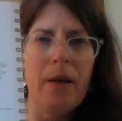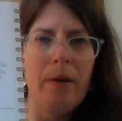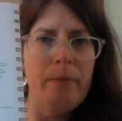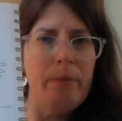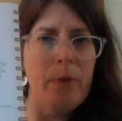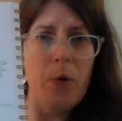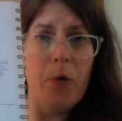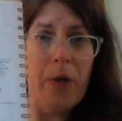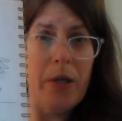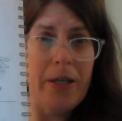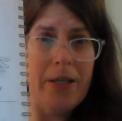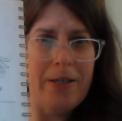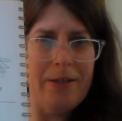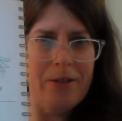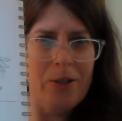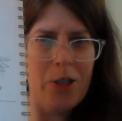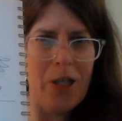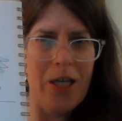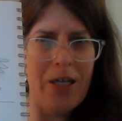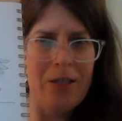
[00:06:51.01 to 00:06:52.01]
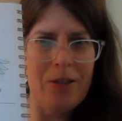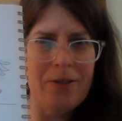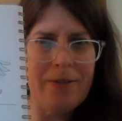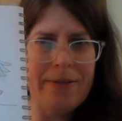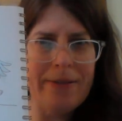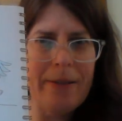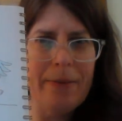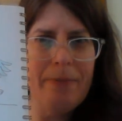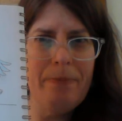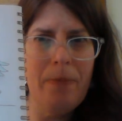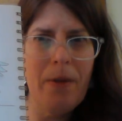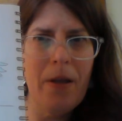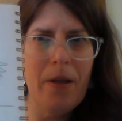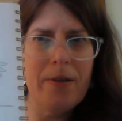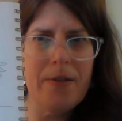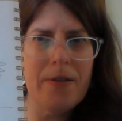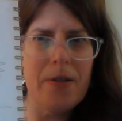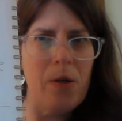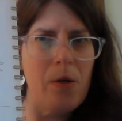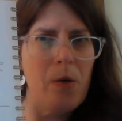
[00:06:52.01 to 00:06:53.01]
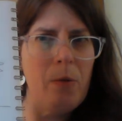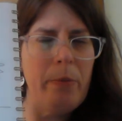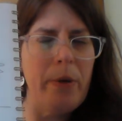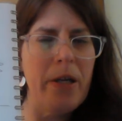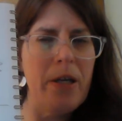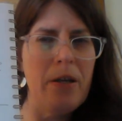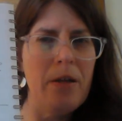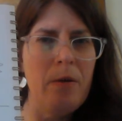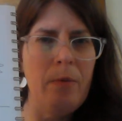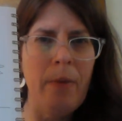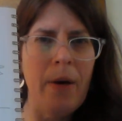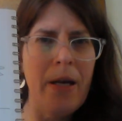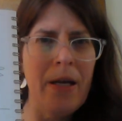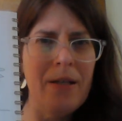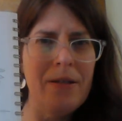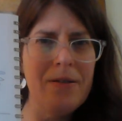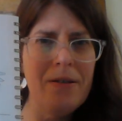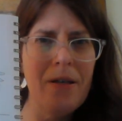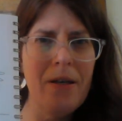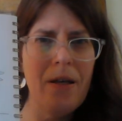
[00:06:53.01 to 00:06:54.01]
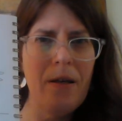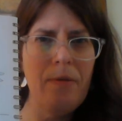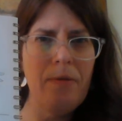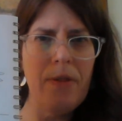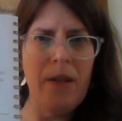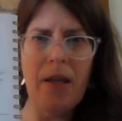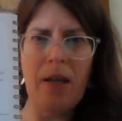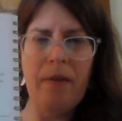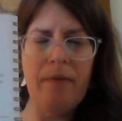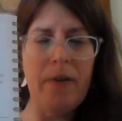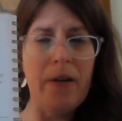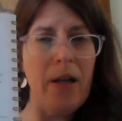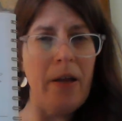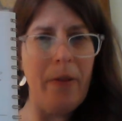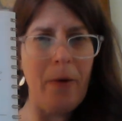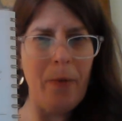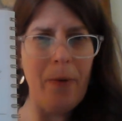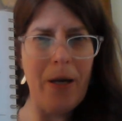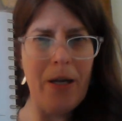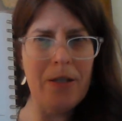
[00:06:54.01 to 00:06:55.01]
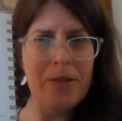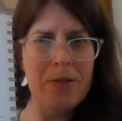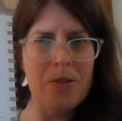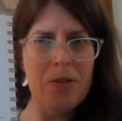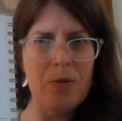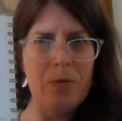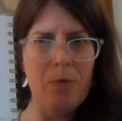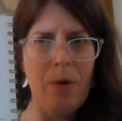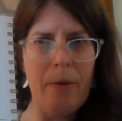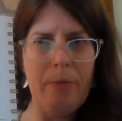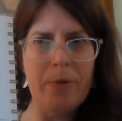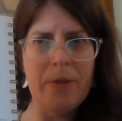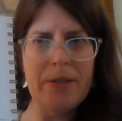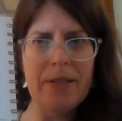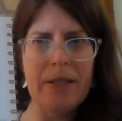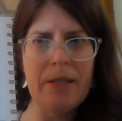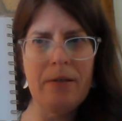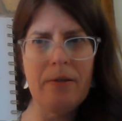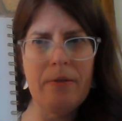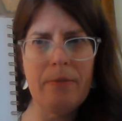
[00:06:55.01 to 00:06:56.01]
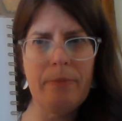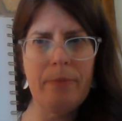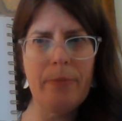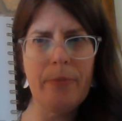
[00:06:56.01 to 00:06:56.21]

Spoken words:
broken his chains. So, but you might think of another way to represent